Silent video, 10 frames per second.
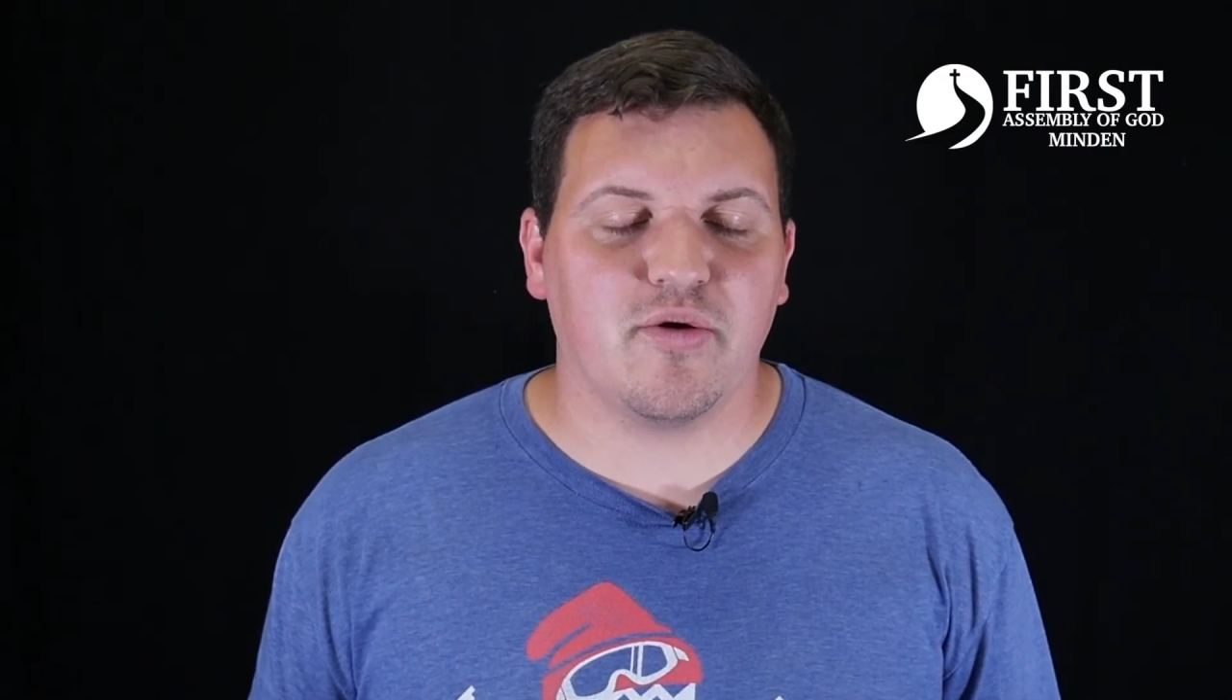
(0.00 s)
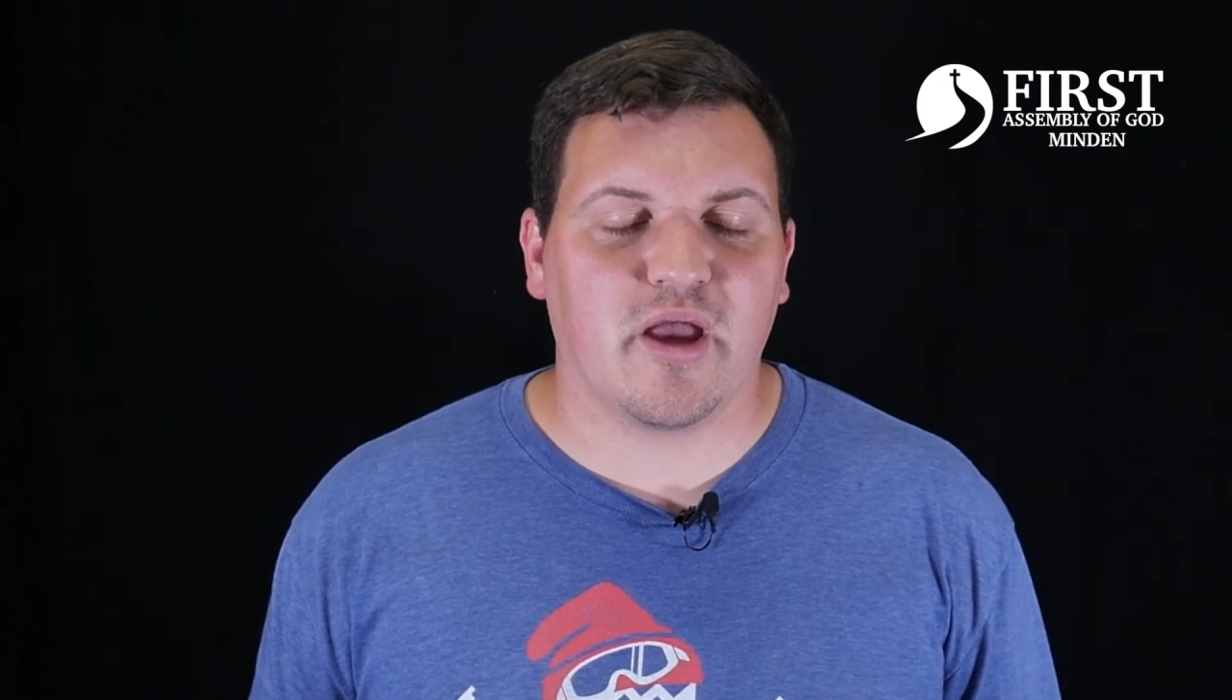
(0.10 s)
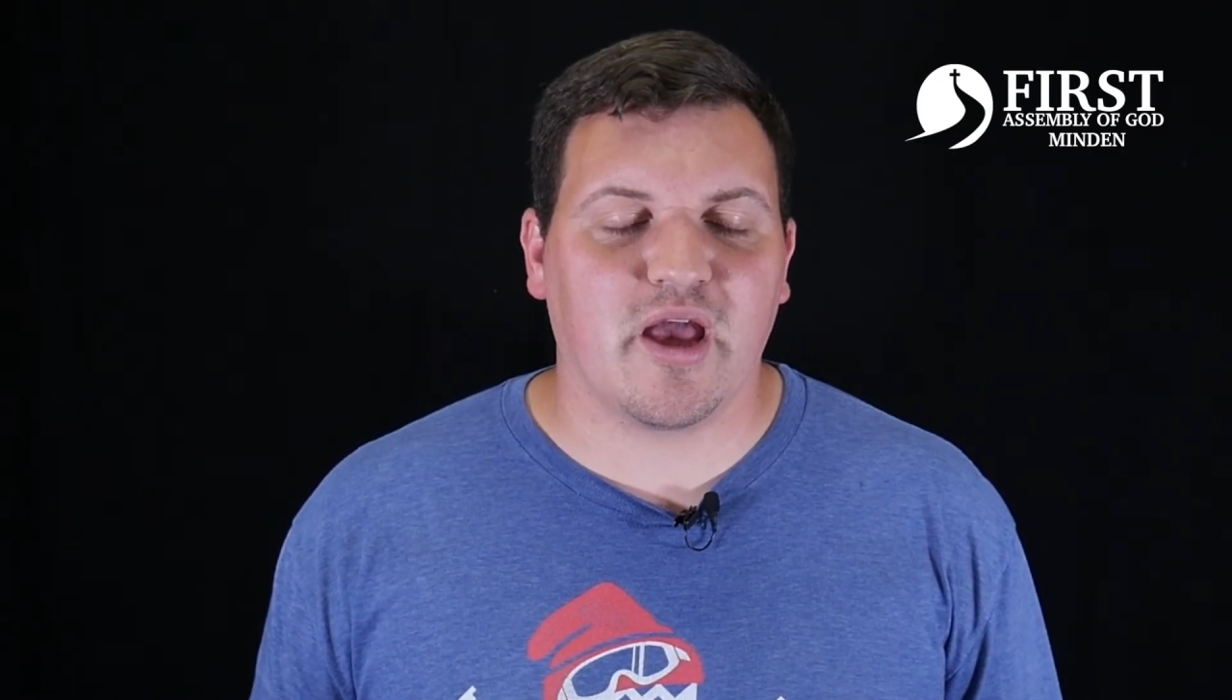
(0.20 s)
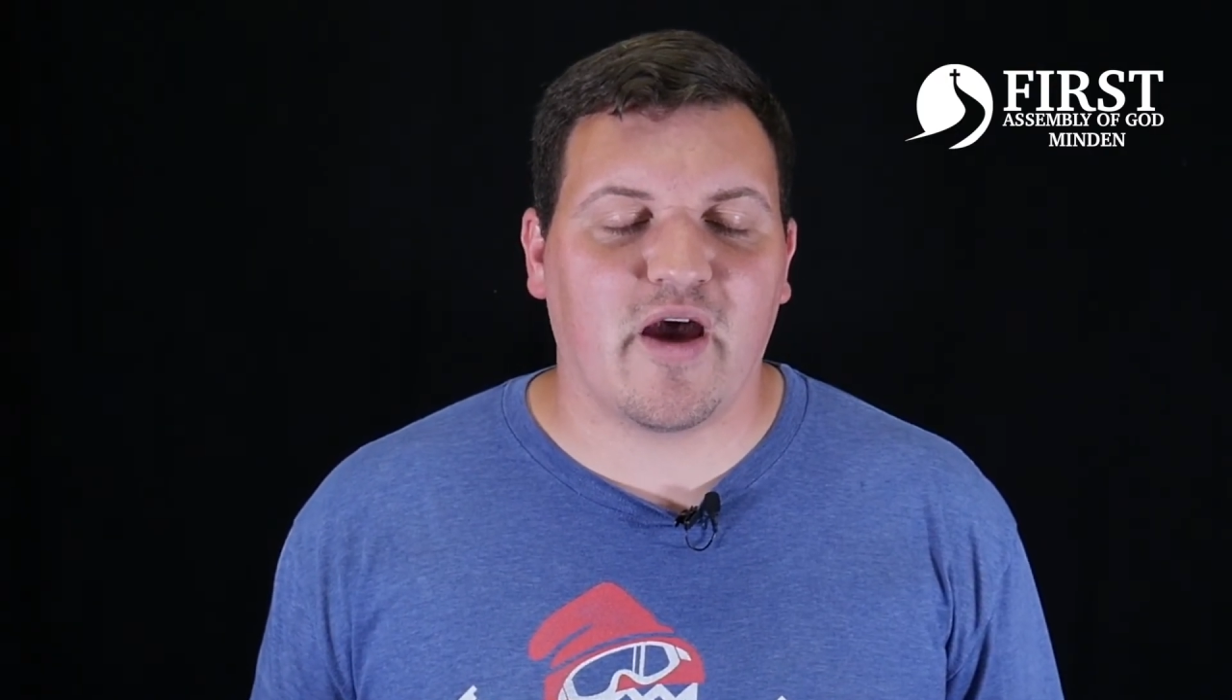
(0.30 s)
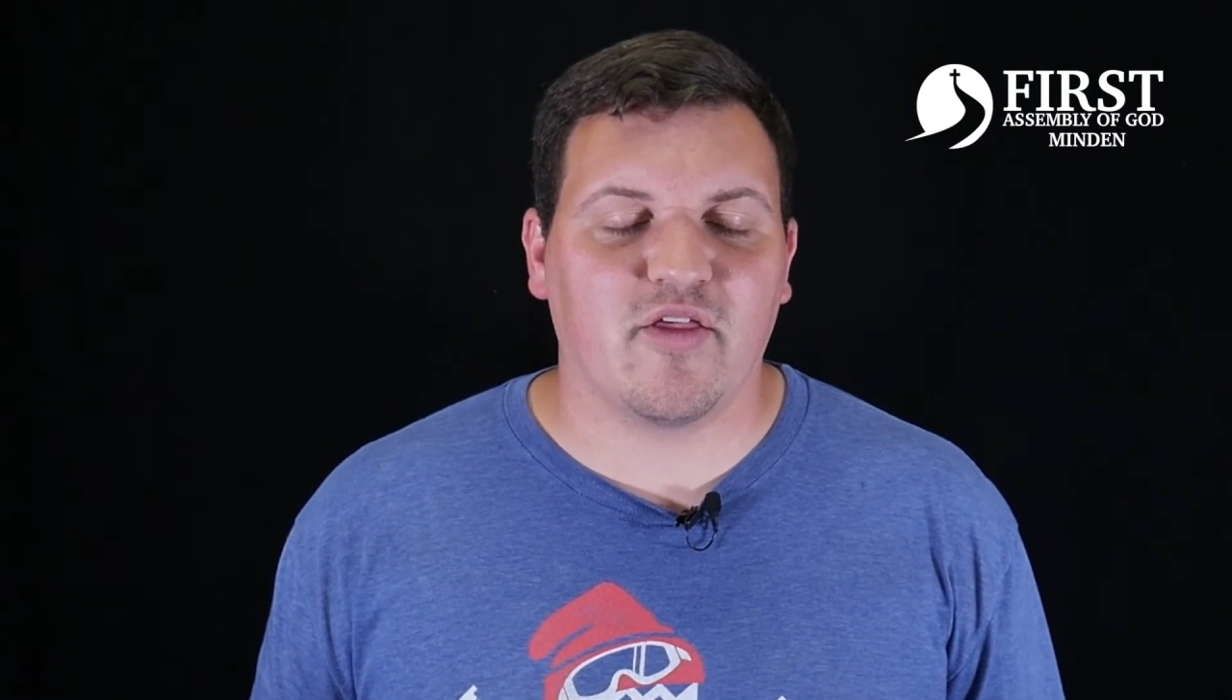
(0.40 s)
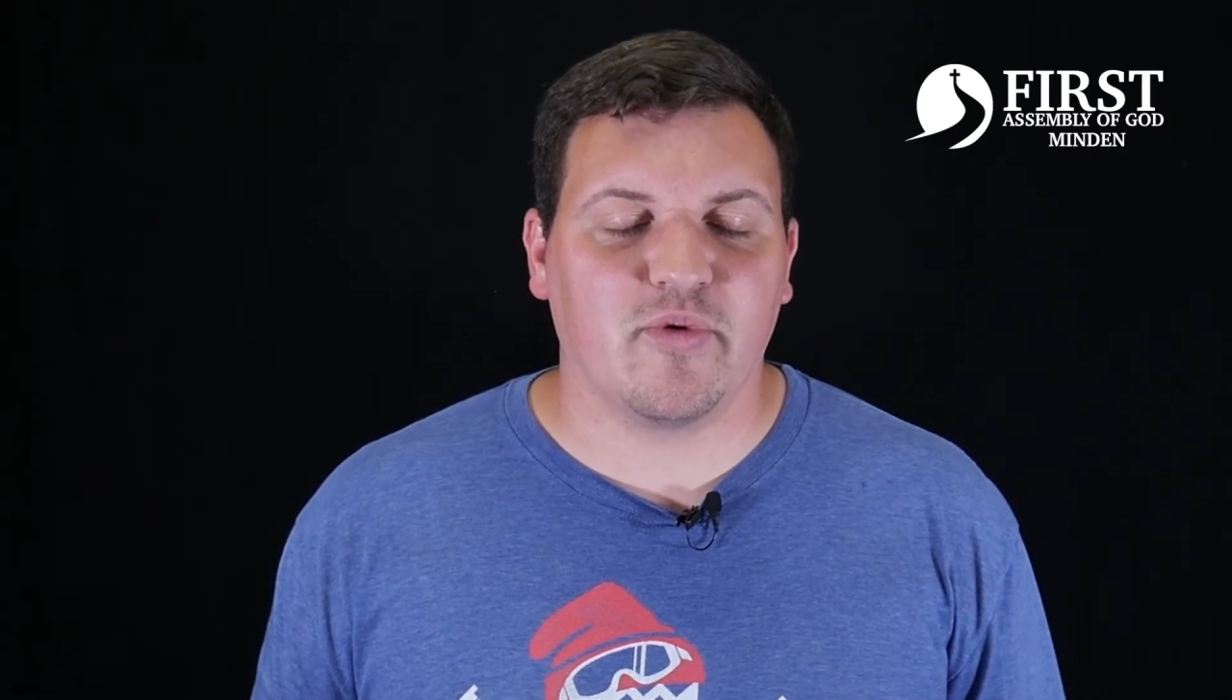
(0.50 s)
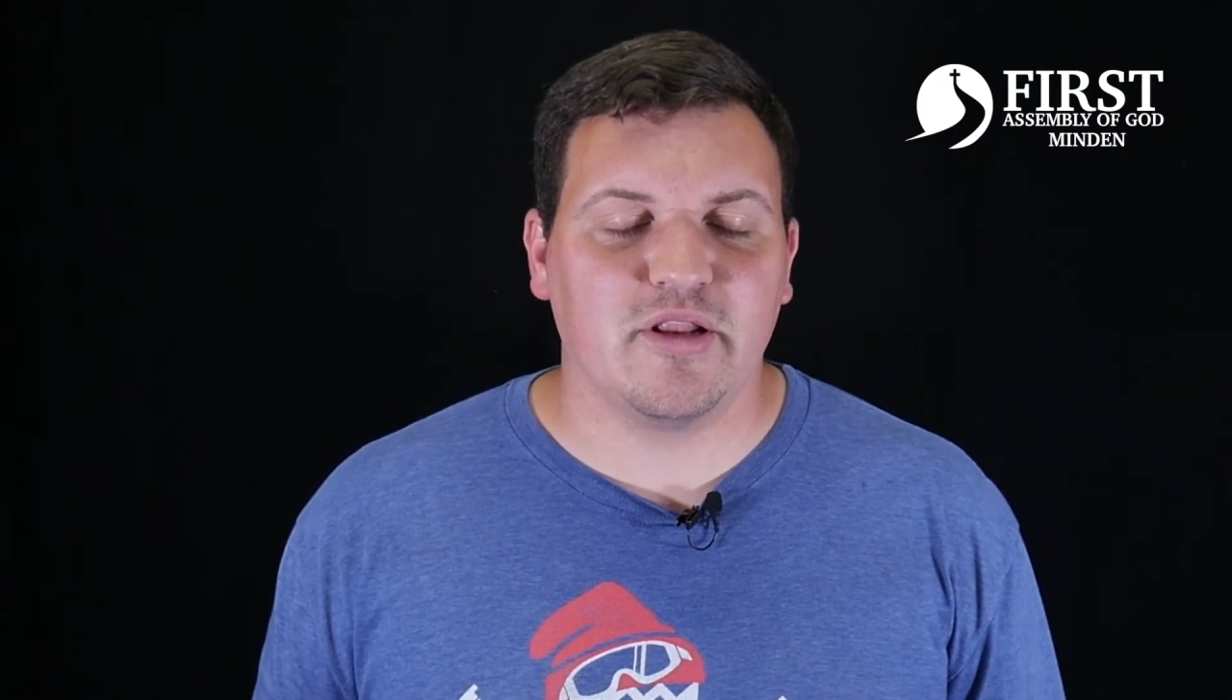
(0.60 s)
and God, that we